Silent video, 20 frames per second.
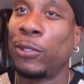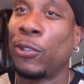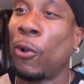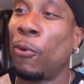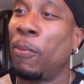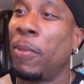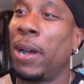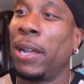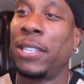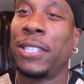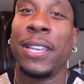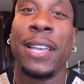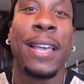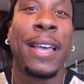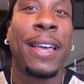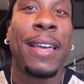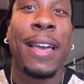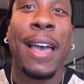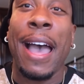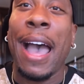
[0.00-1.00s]
you so much.
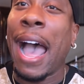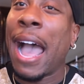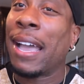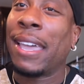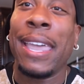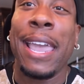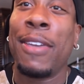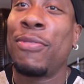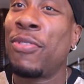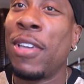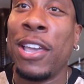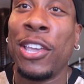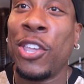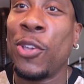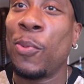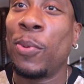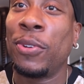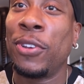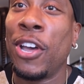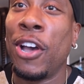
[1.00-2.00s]
I can't
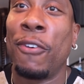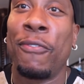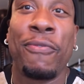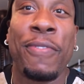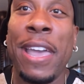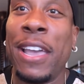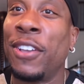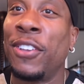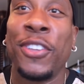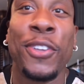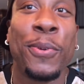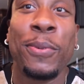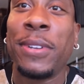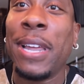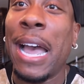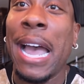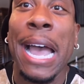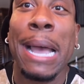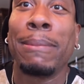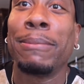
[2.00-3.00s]
thank you enough. Thank you
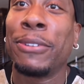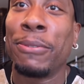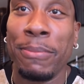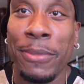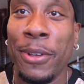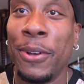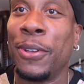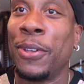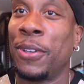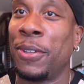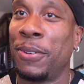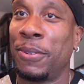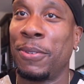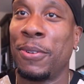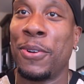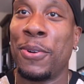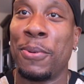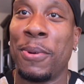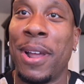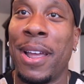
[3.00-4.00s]
times a million.
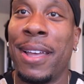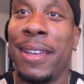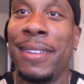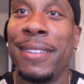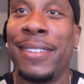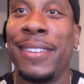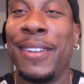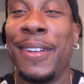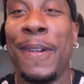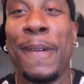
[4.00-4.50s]
All right.